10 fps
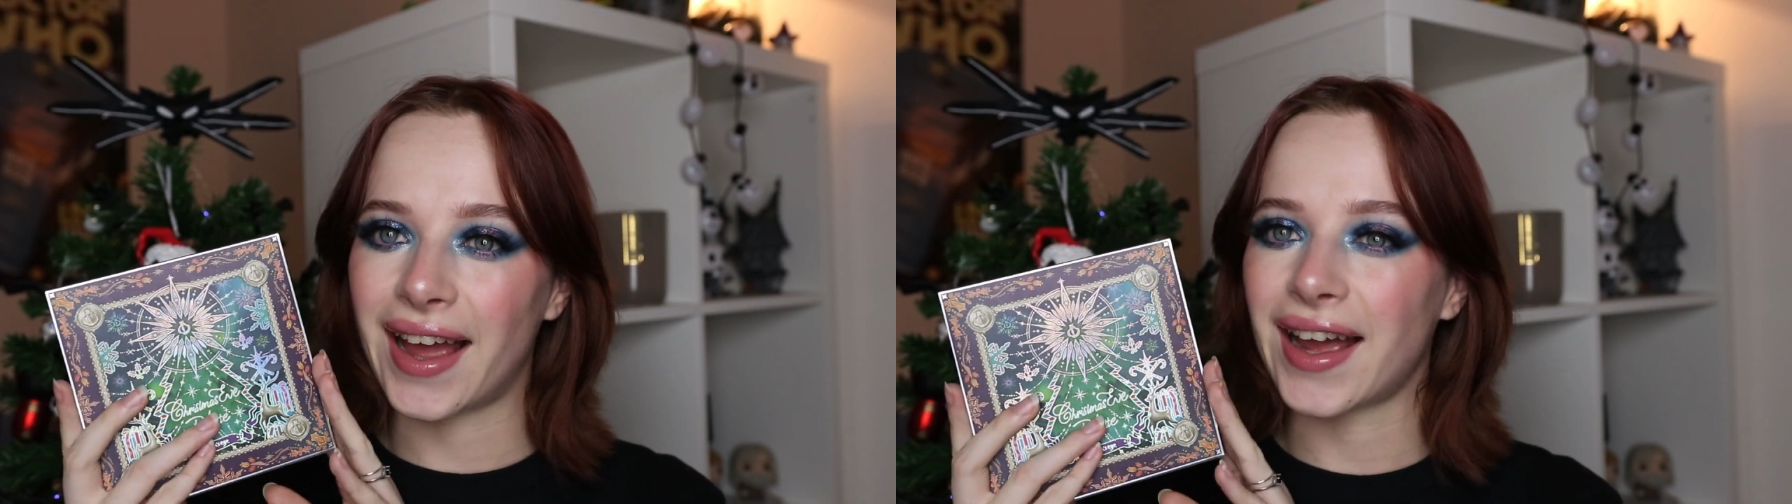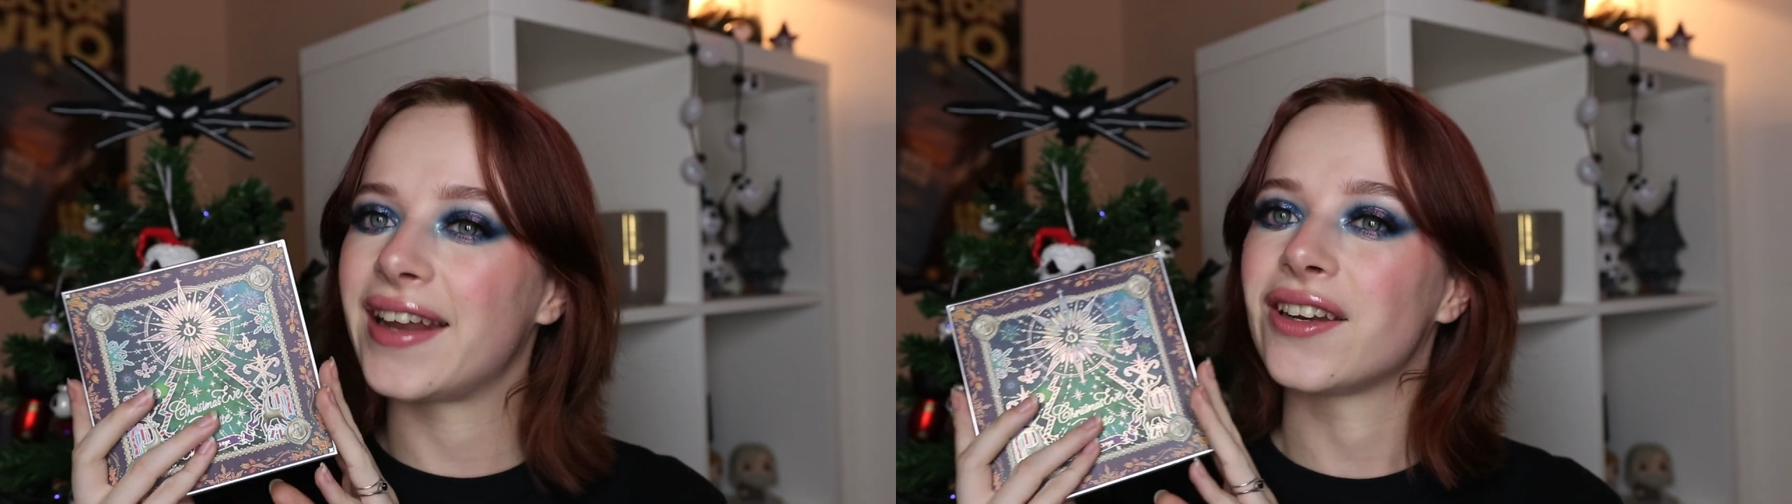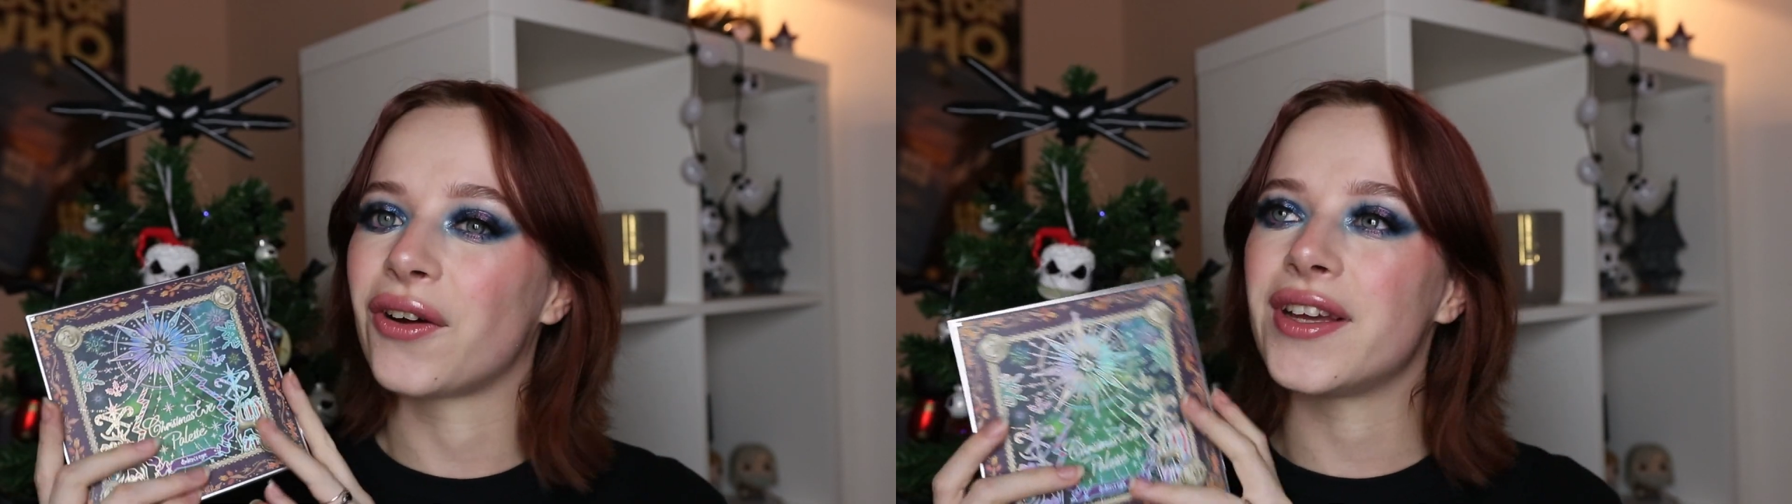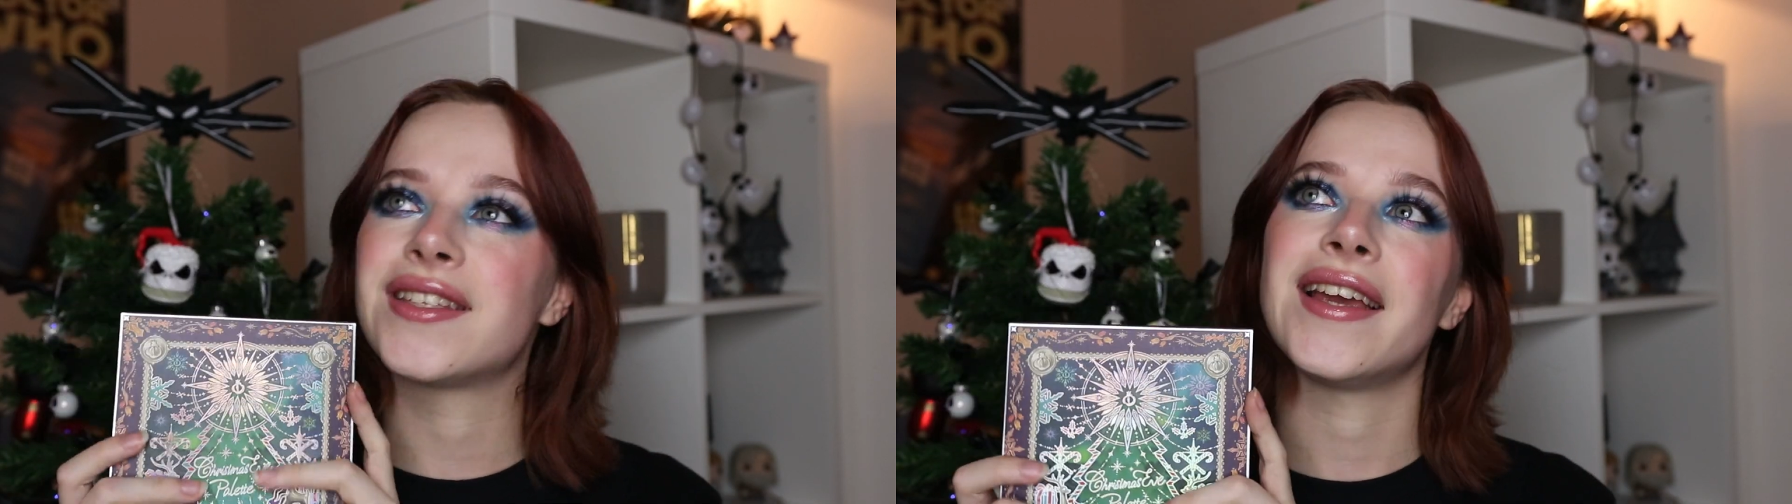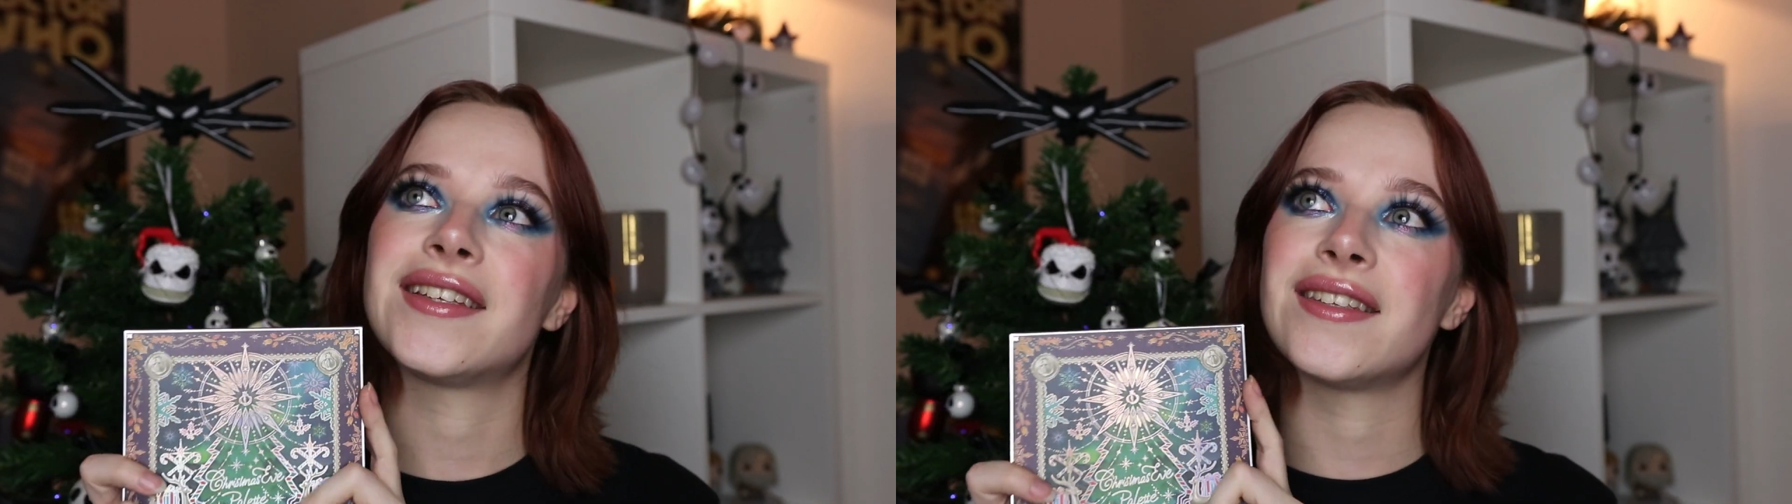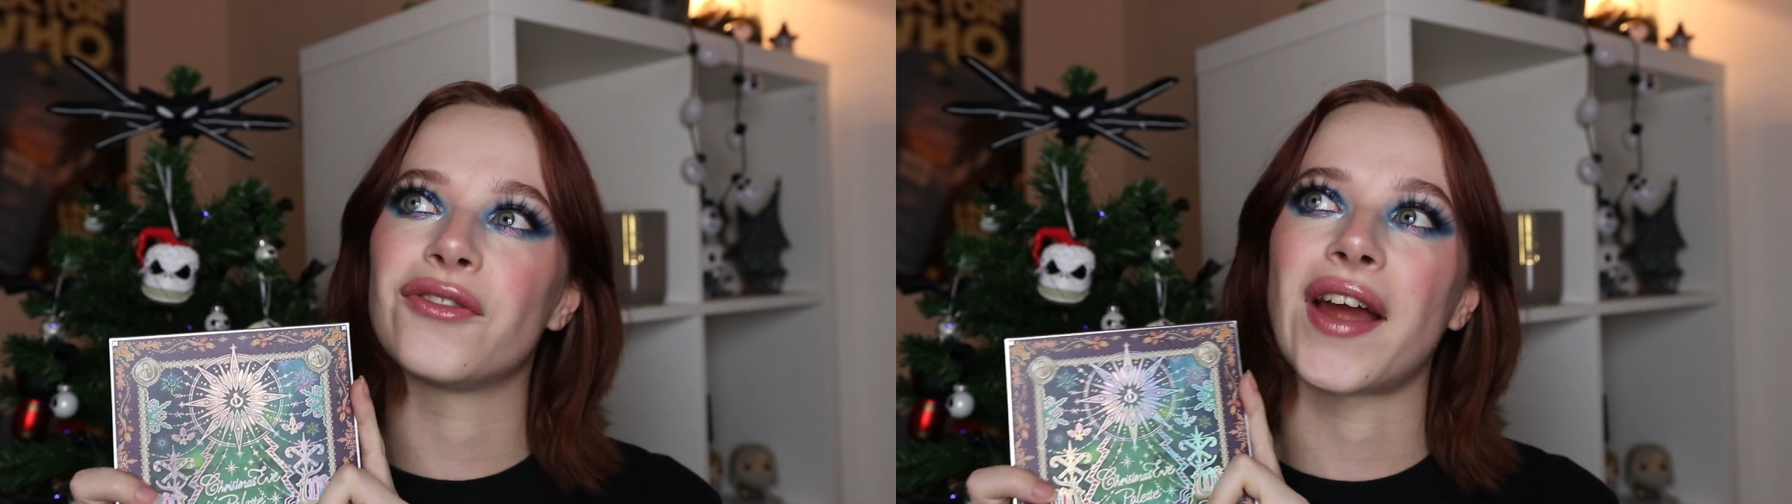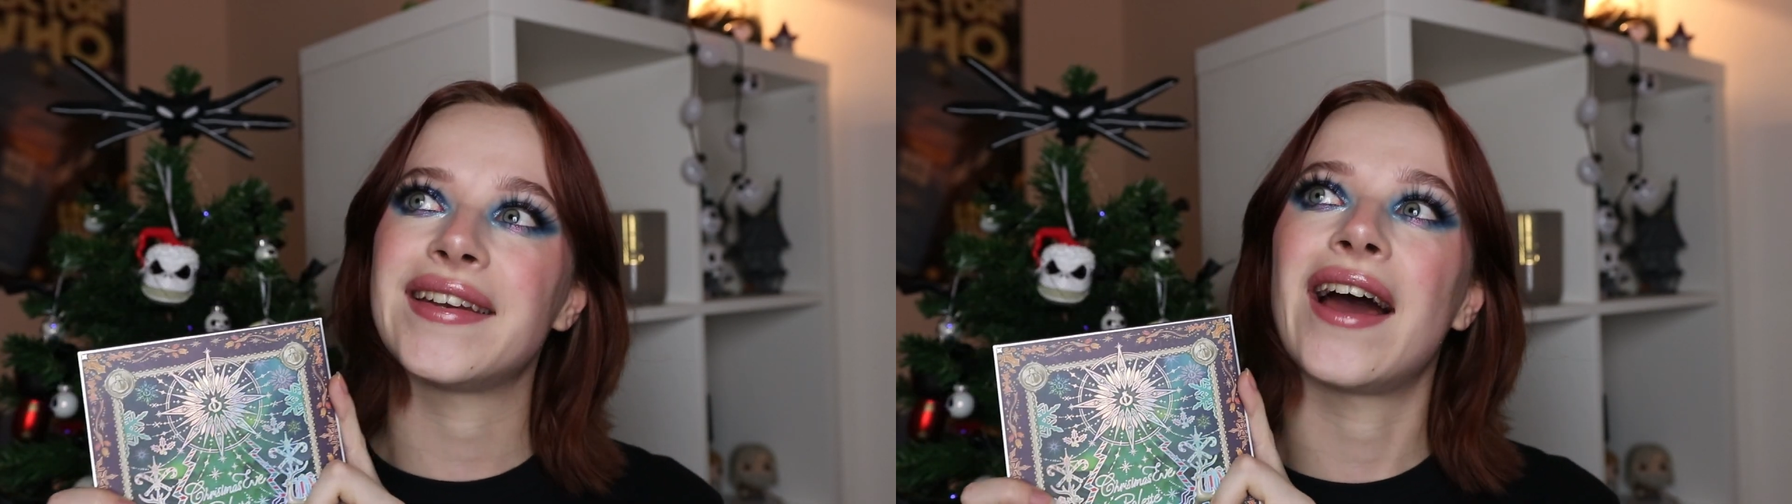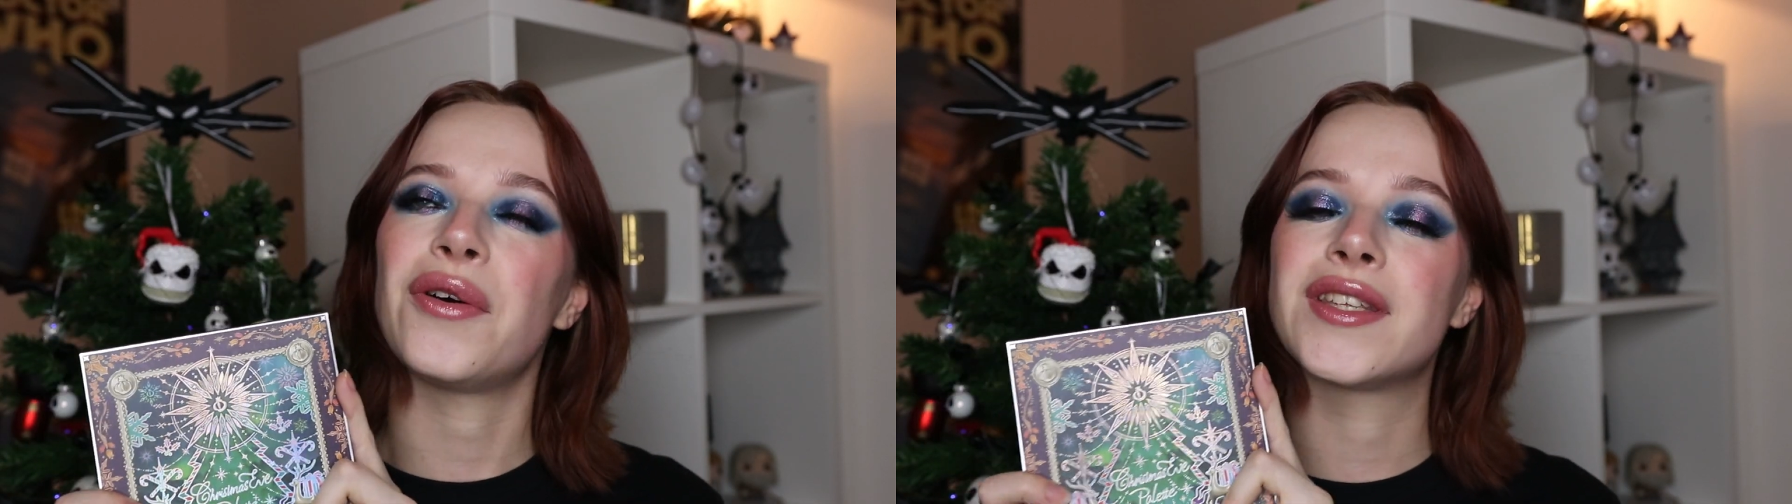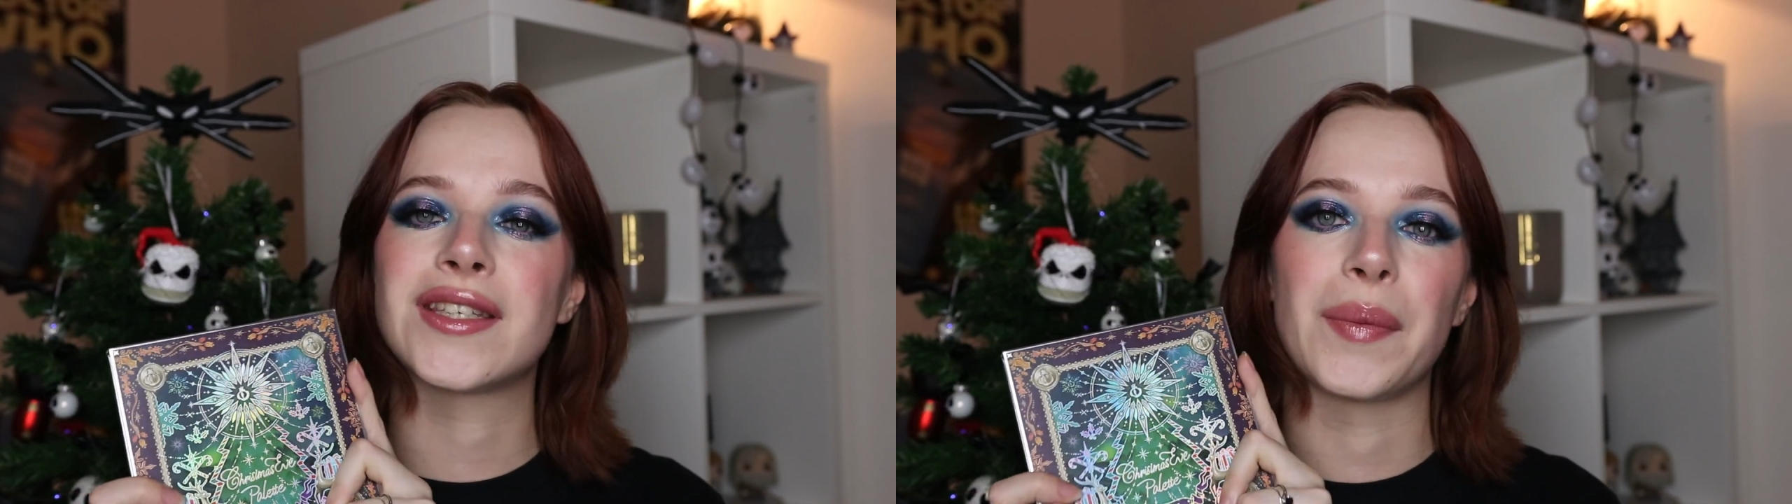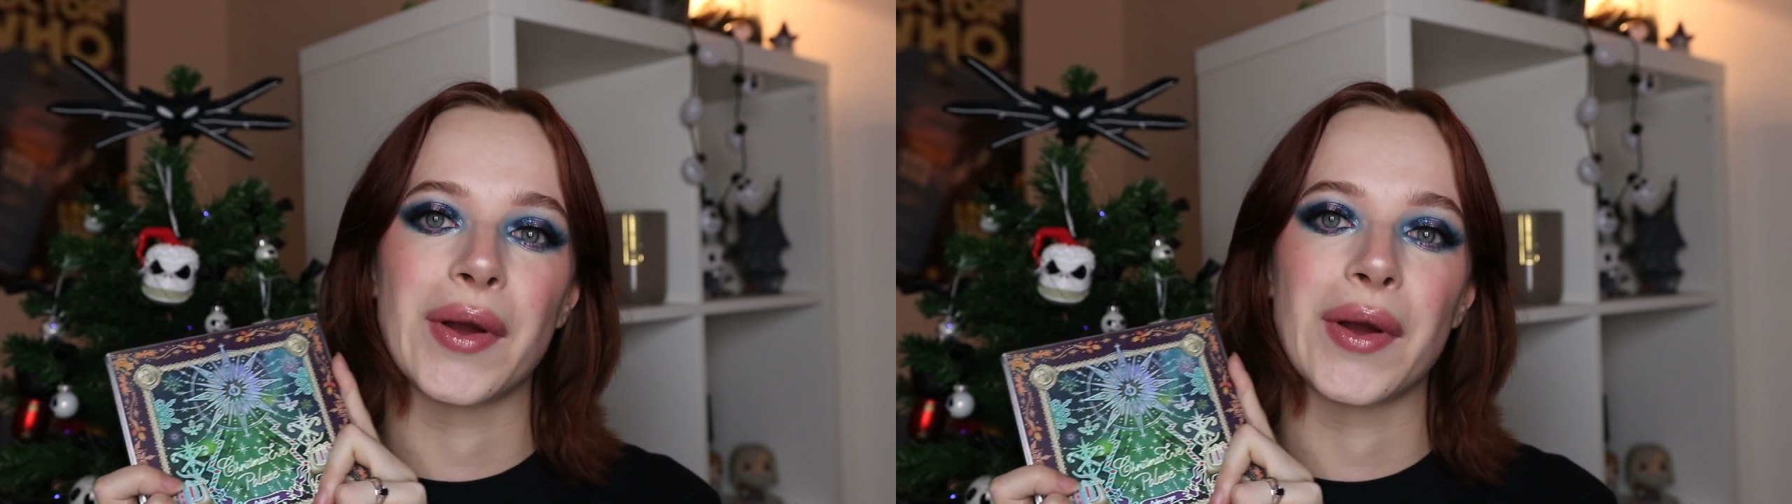I don't know, right now it's the